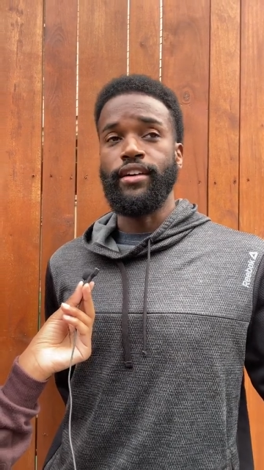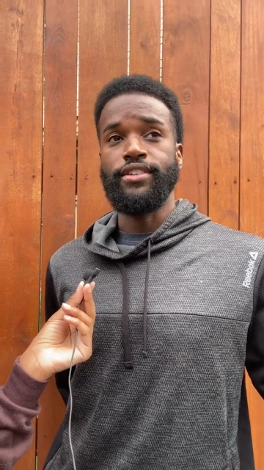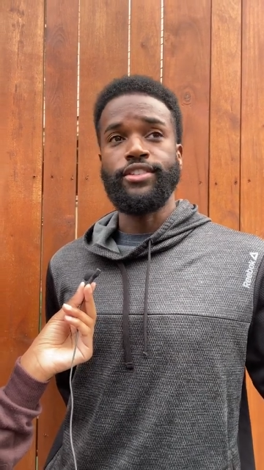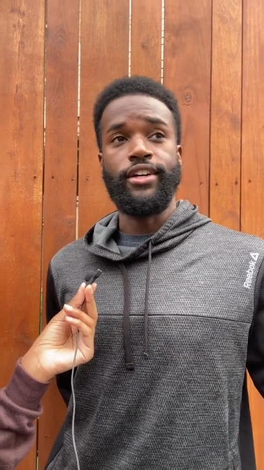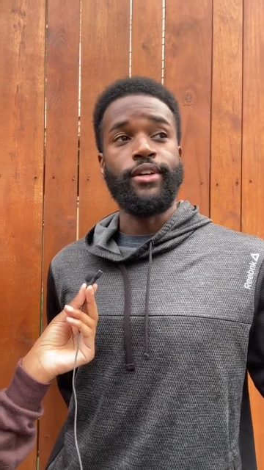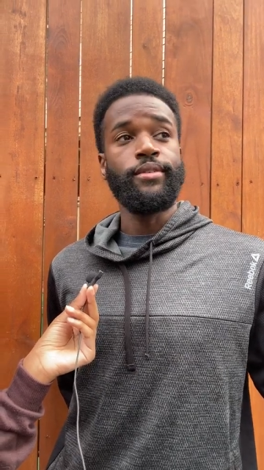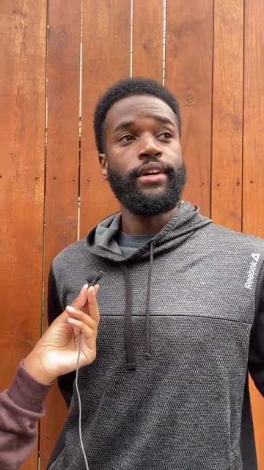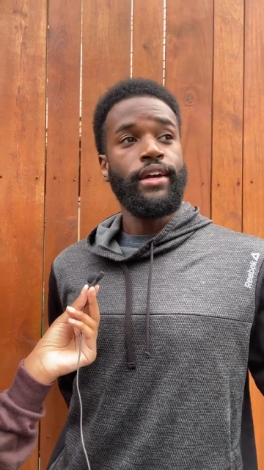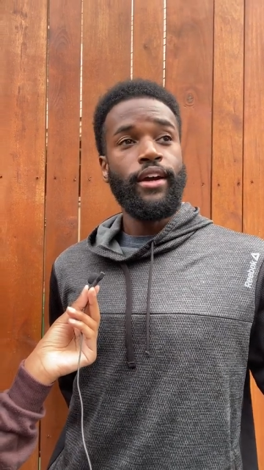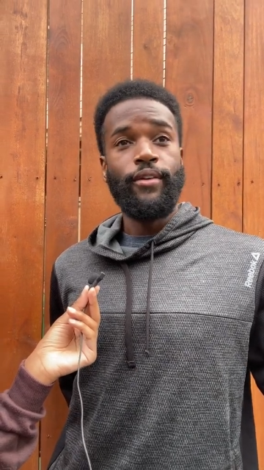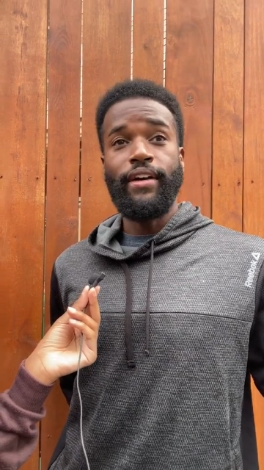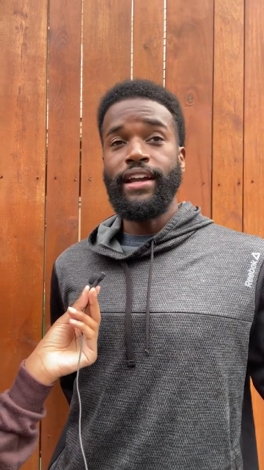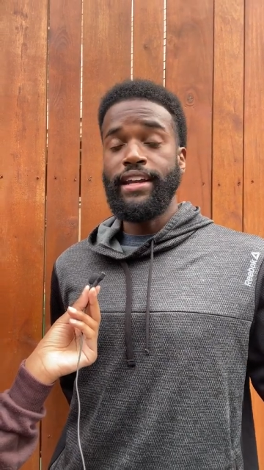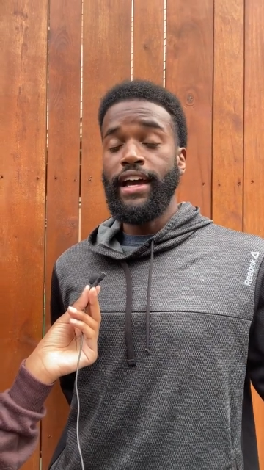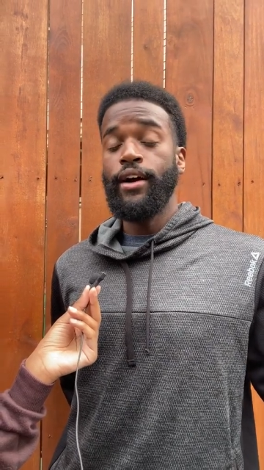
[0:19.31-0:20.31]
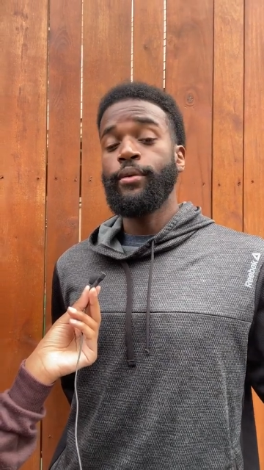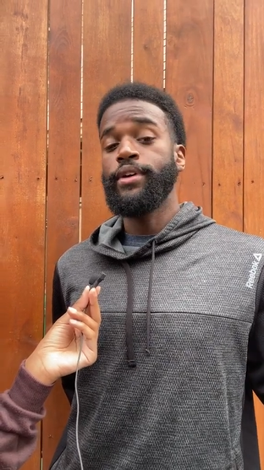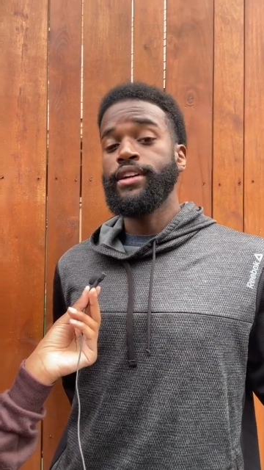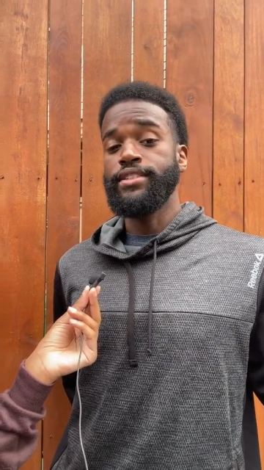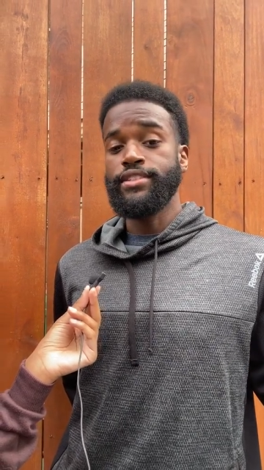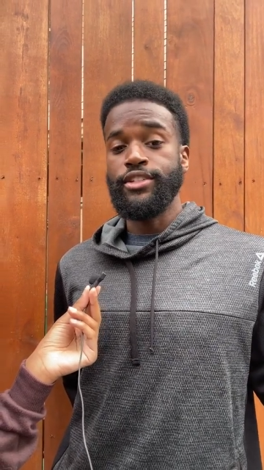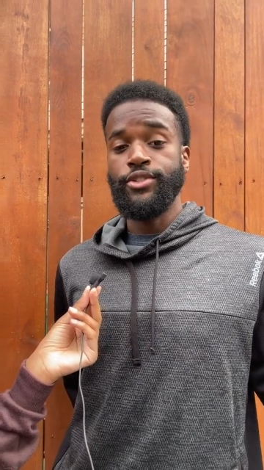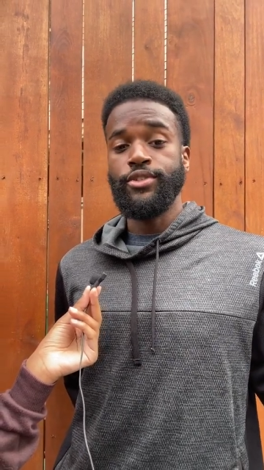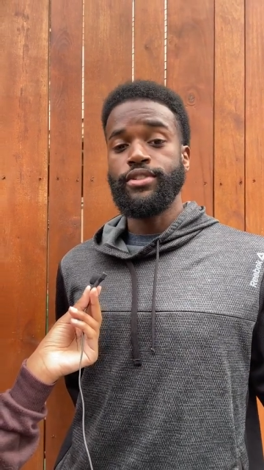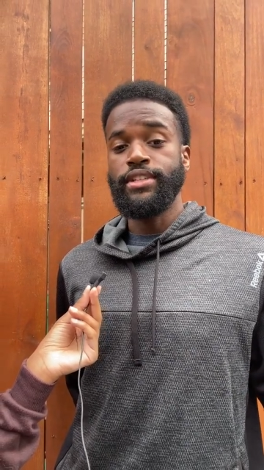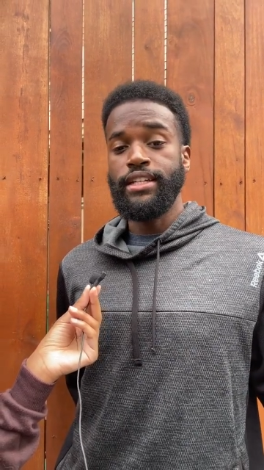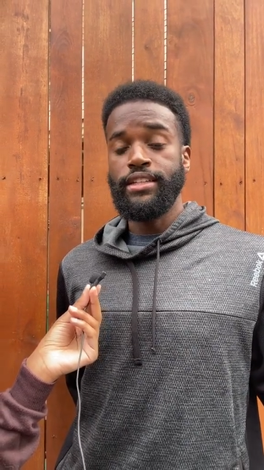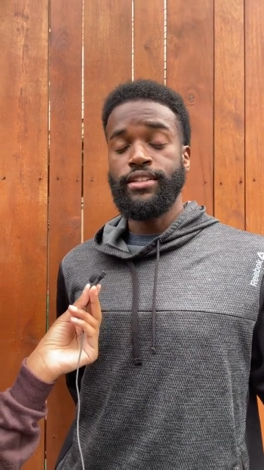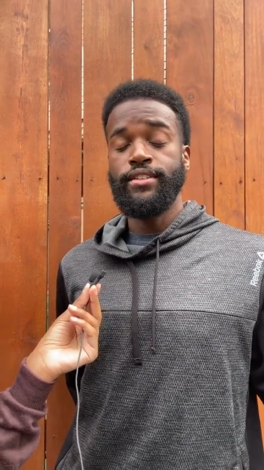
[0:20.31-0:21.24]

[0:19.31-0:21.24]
So right now we're in central St.